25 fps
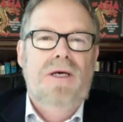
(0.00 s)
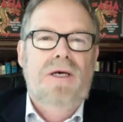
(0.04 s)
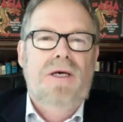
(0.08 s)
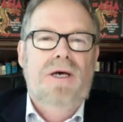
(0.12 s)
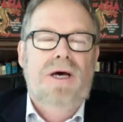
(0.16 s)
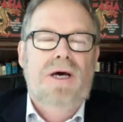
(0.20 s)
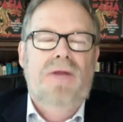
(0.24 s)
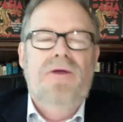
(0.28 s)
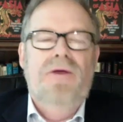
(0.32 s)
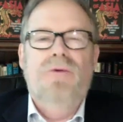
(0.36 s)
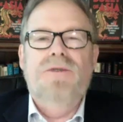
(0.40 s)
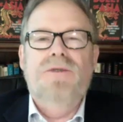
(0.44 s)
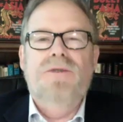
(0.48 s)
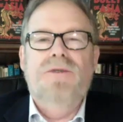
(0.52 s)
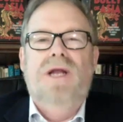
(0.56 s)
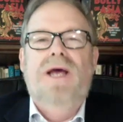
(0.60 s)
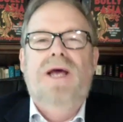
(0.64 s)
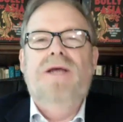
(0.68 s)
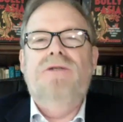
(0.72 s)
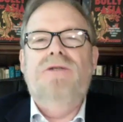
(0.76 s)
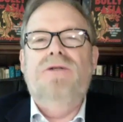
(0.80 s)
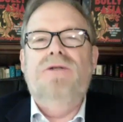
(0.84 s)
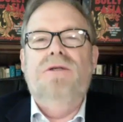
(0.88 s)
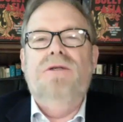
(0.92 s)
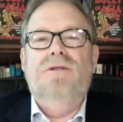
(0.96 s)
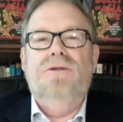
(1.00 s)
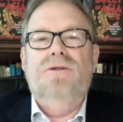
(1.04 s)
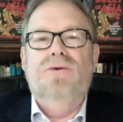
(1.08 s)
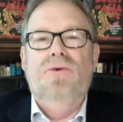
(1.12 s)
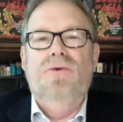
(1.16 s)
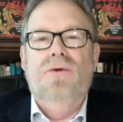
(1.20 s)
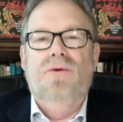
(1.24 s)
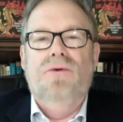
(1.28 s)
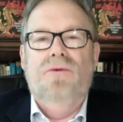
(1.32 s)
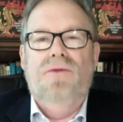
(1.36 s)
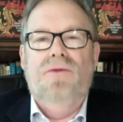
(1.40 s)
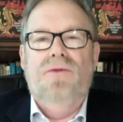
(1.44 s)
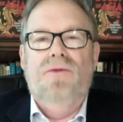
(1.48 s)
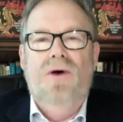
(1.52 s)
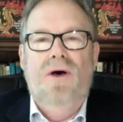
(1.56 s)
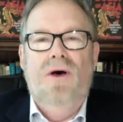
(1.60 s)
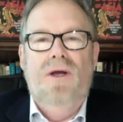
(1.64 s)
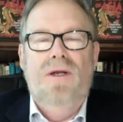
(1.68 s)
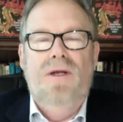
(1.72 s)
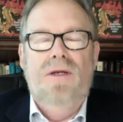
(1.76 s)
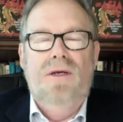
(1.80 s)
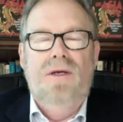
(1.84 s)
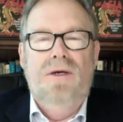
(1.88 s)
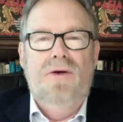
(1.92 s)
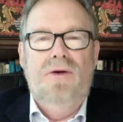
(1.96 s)
There was an ancient school of thought
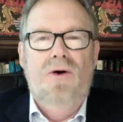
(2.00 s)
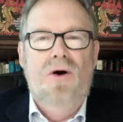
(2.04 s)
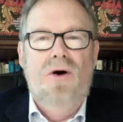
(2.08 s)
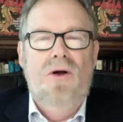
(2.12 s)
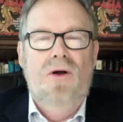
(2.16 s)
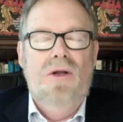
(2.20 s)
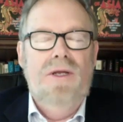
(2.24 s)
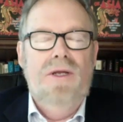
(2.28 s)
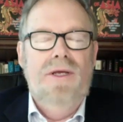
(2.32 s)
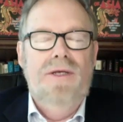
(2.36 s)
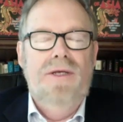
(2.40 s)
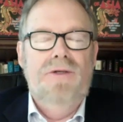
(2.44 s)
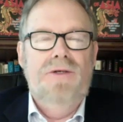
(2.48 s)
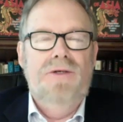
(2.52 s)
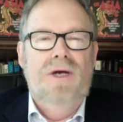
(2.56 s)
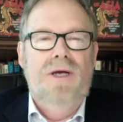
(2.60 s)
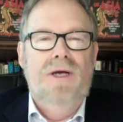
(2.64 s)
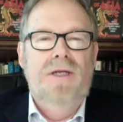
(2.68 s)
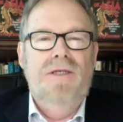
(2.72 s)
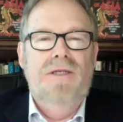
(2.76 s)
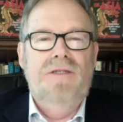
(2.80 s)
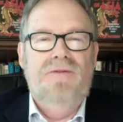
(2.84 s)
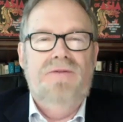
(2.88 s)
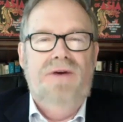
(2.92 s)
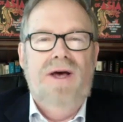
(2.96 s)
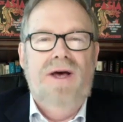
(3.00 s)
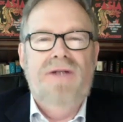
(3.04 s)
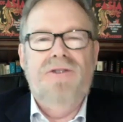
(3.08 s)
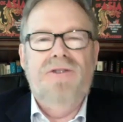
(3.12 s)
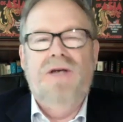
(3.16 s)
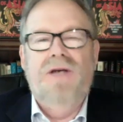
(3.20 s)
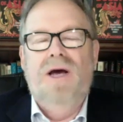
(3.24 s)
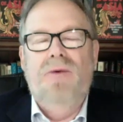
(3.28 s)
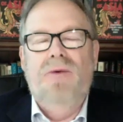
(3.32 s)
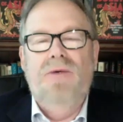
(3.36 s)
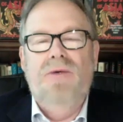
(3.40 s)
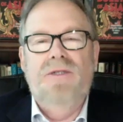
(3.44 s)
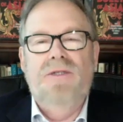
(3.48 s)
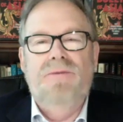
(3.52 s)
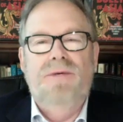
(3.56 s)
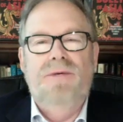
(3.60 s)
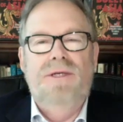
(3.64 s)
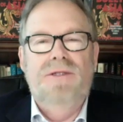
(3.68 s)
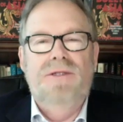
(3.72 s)
called in Chinese Fajia, which means